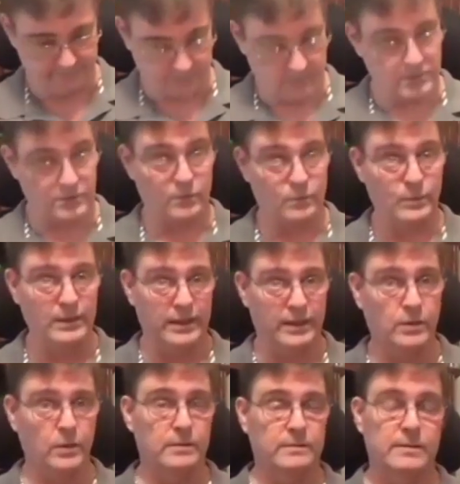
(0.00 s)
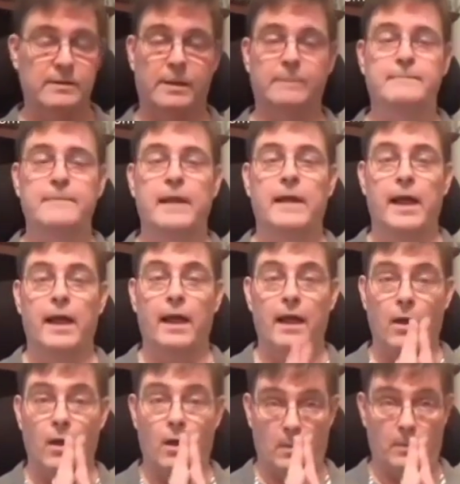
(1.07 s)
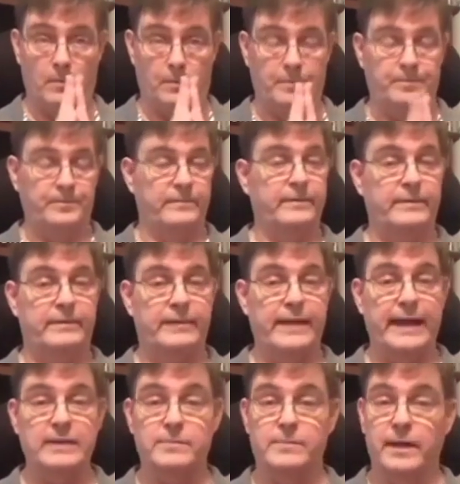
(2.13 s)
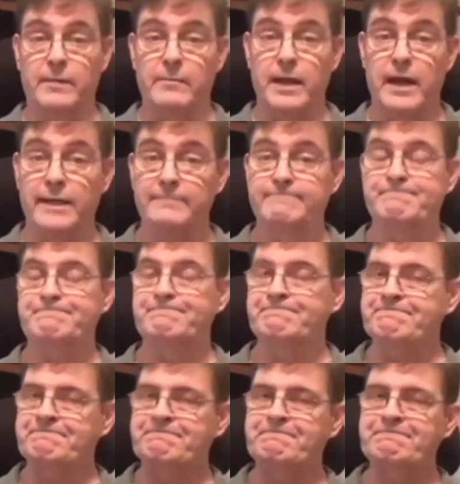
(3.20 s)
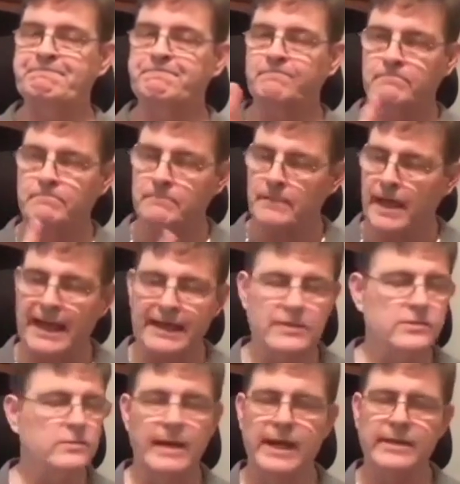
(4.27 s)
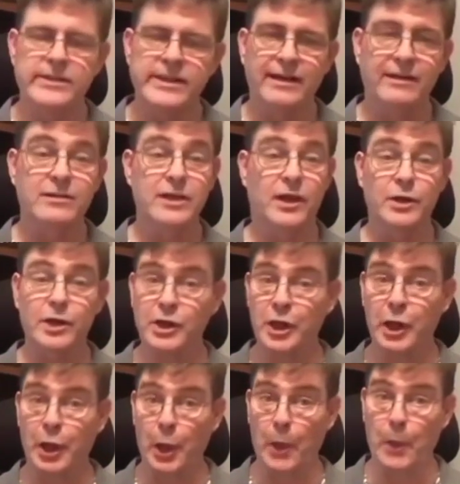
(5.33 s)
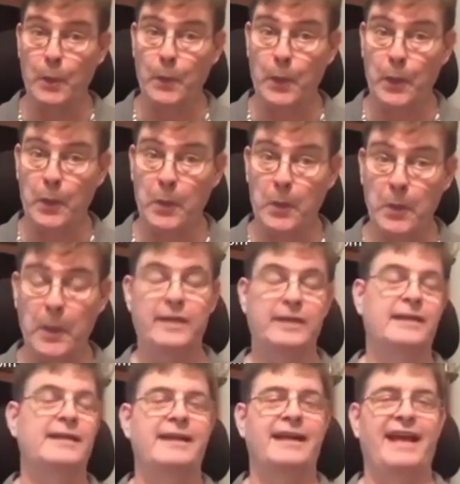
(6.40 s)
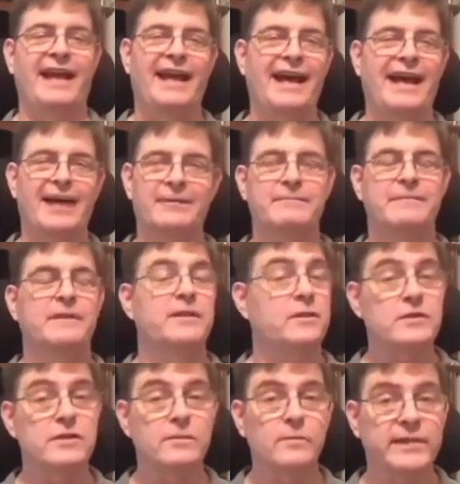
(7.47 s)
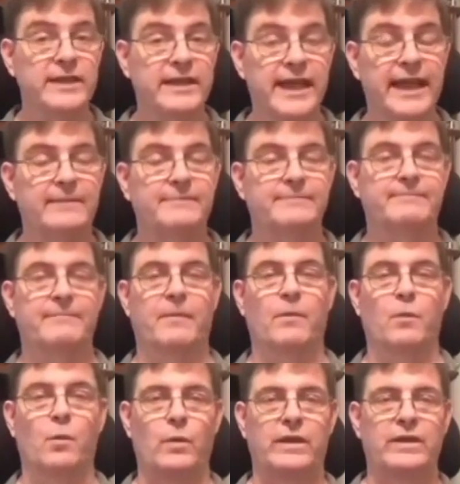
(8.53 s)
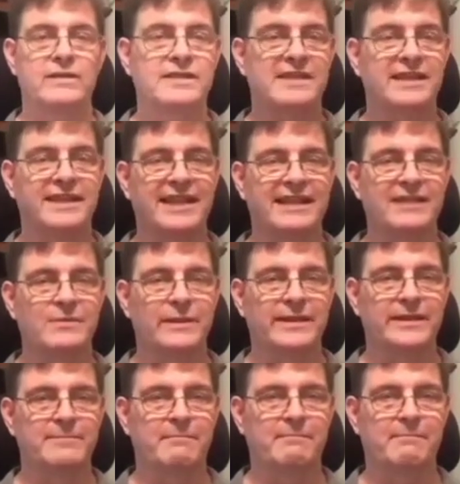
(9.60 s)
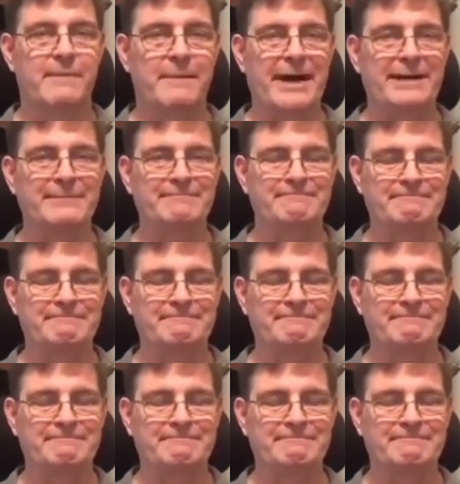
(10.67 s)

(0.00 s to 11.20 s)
Those are really cool. So, Dad's bottom line, extra magic hours are cool. Use them when you can. We'll see you next week. Bye-bye.